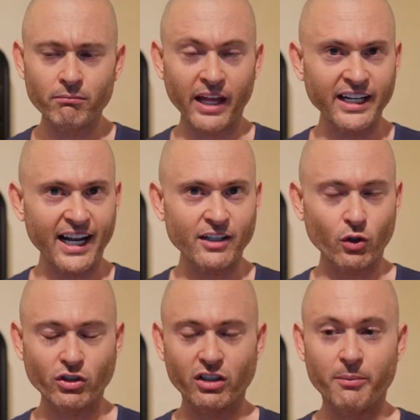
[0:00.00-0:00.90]
then again,
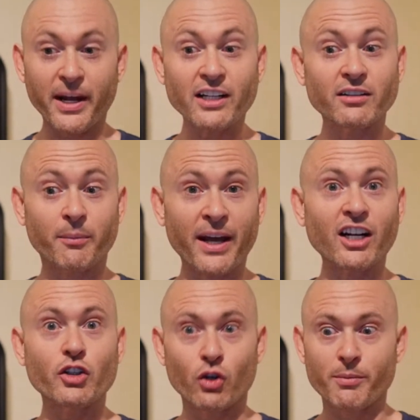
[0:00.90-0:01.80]
it's also going to
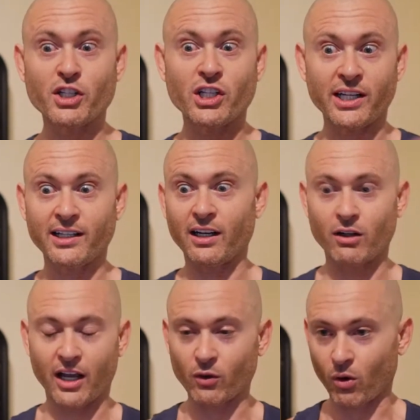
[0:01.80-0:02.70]
depend on your machine
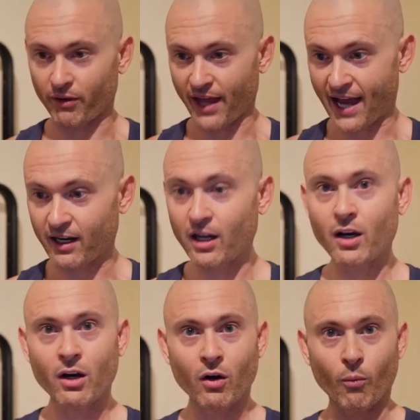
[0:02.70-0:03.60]
and all that
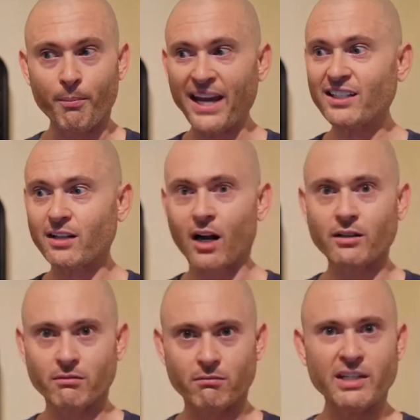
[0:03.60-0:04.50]
based
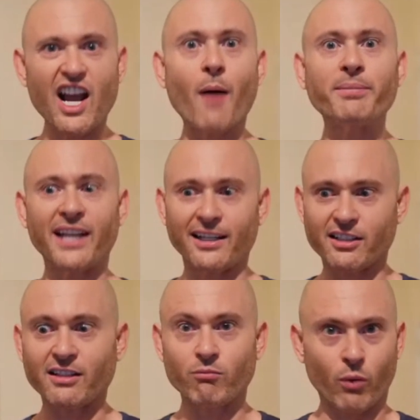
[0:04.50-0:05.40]
on the
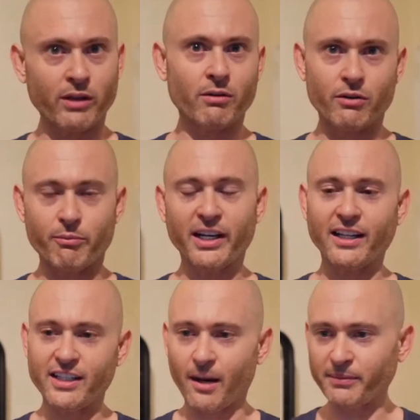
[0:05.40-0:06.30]
updates, whether you've been
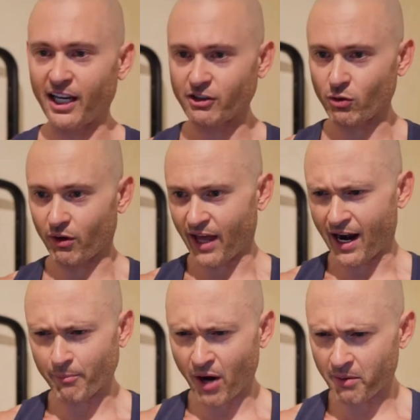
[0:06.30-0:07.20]
getting the updates and all
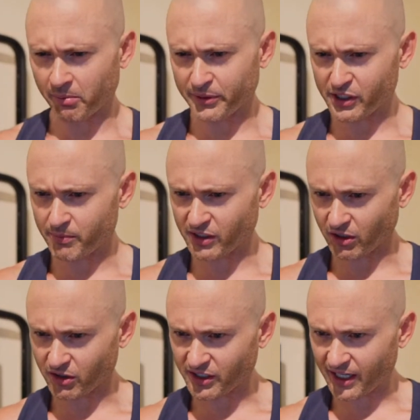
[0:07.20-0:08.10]
that. I'm probably just
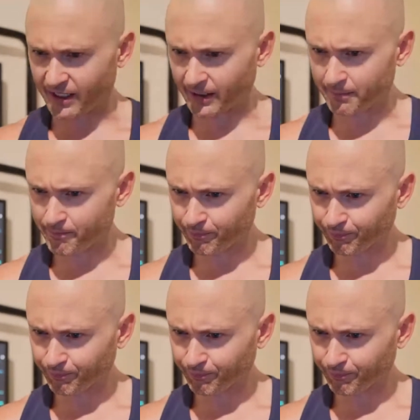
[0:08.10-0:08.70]
misunderstanding.